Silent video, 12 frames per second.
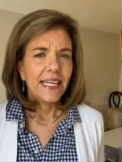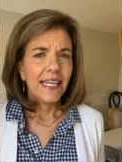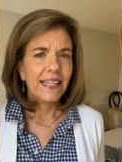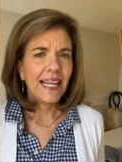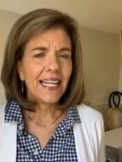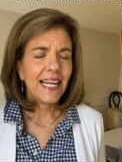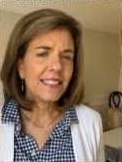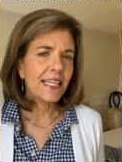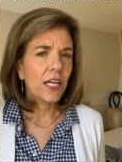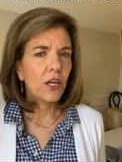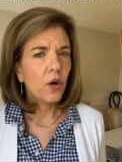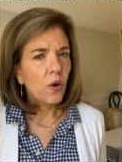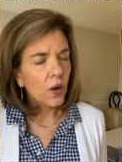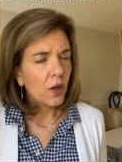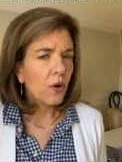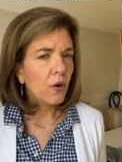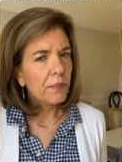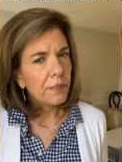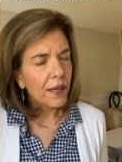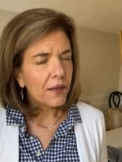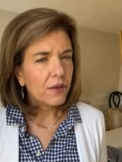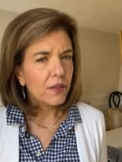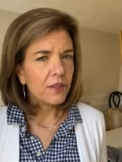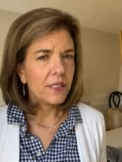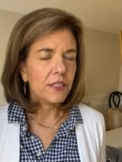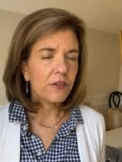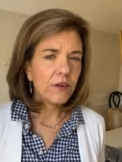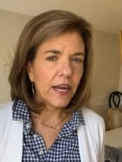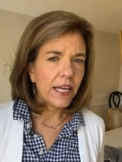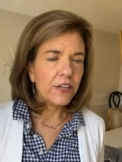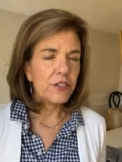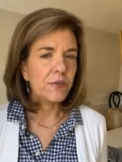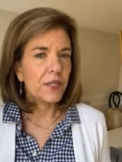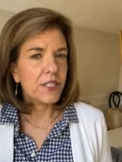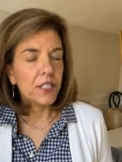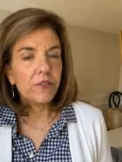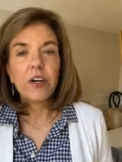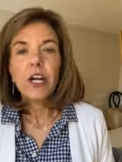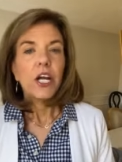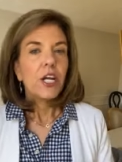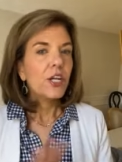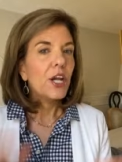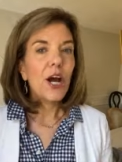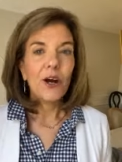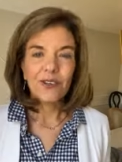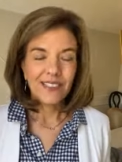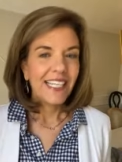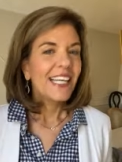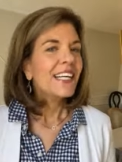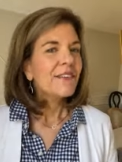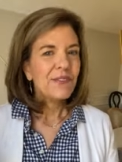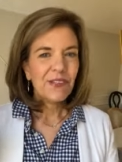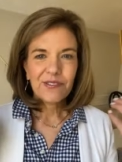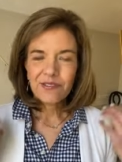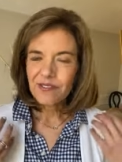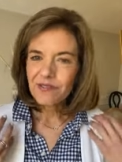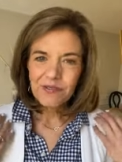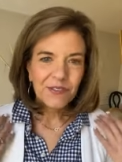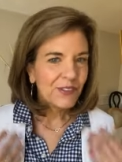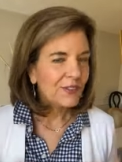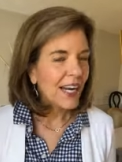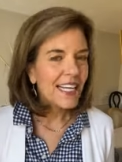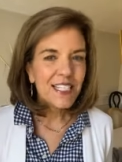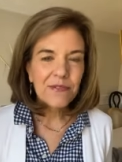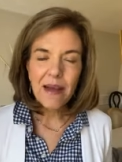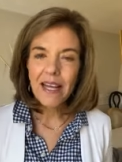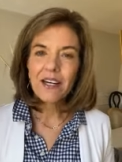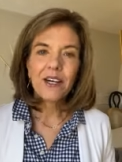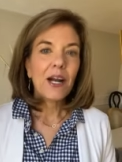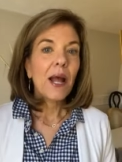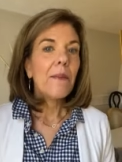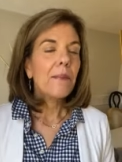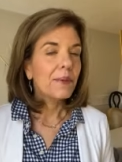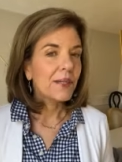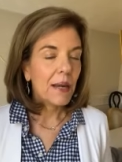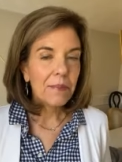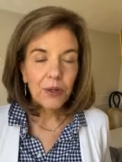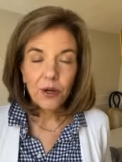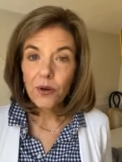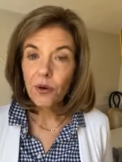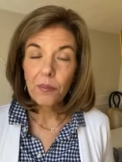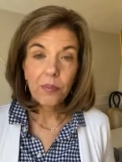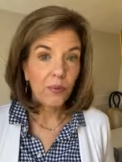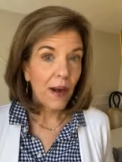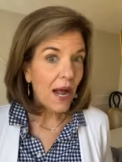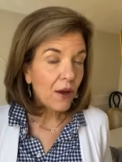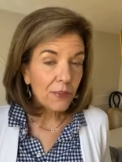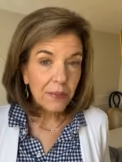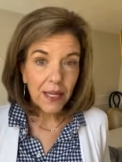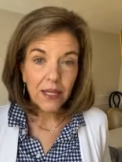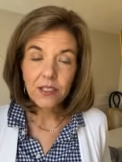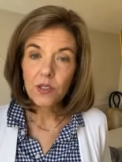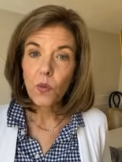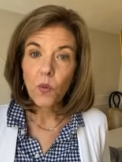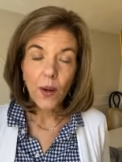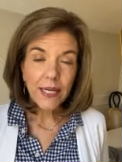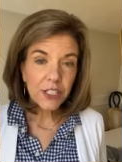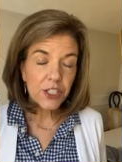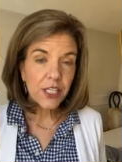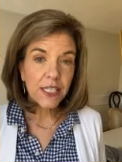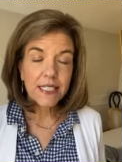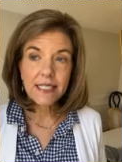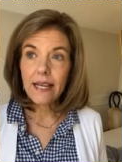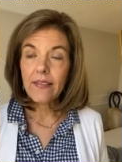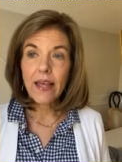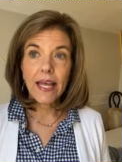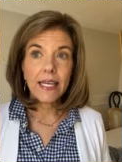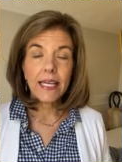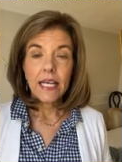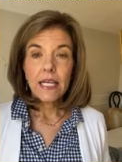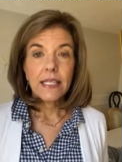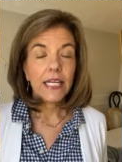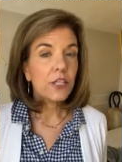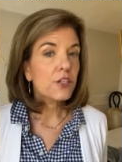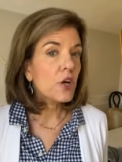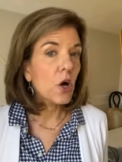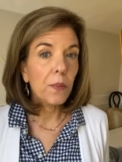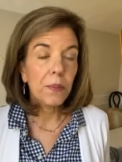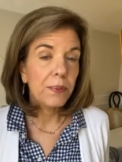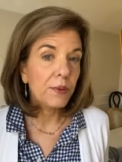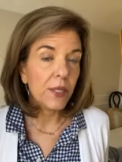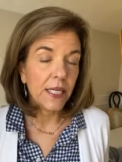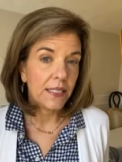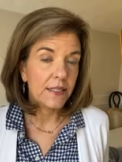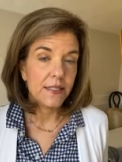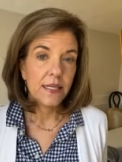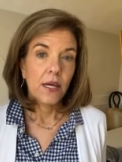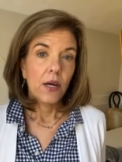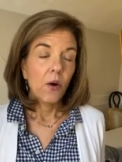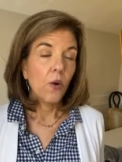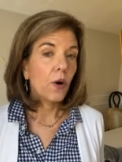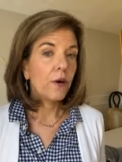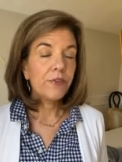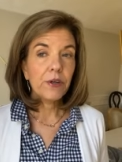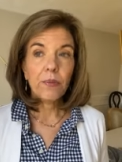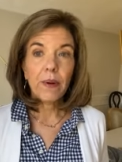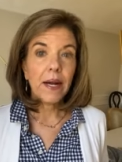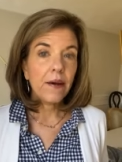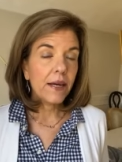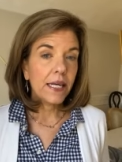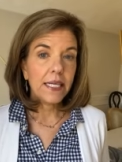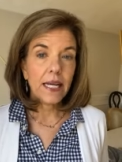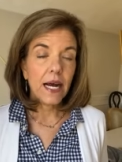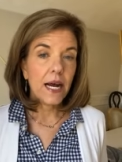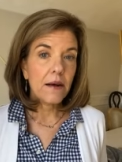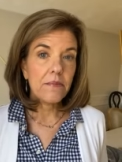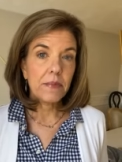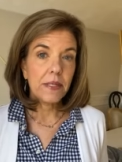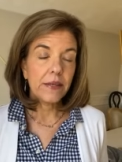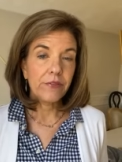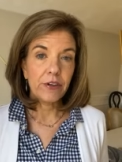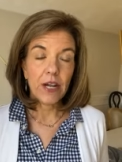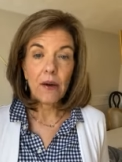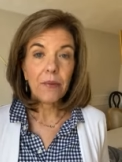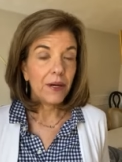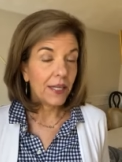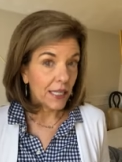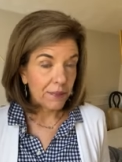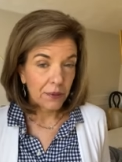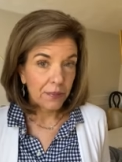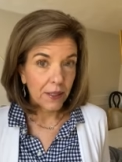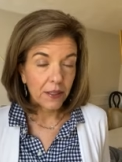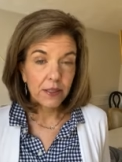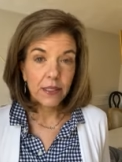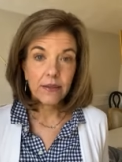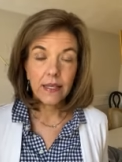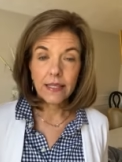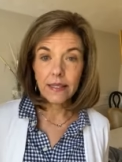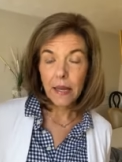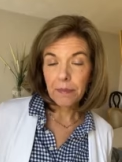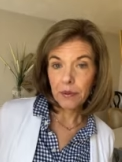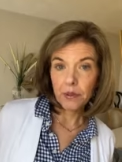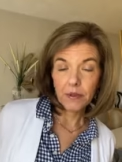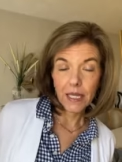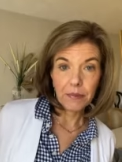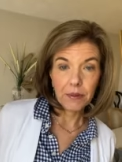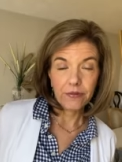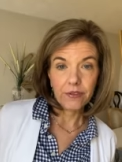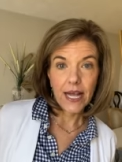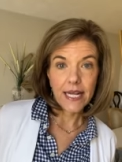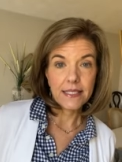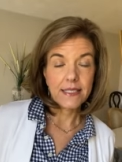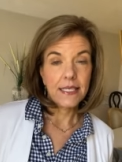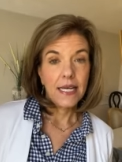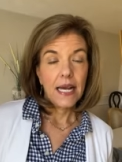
and that has like gold, a gold buckle and gray, you should wear silver. No, gray sweater, leopard or brown belt, white jeans, and then like taupe booties. Or if you're wearing, um, if you're not wearing a leopard belt, then leopard, leopard flats.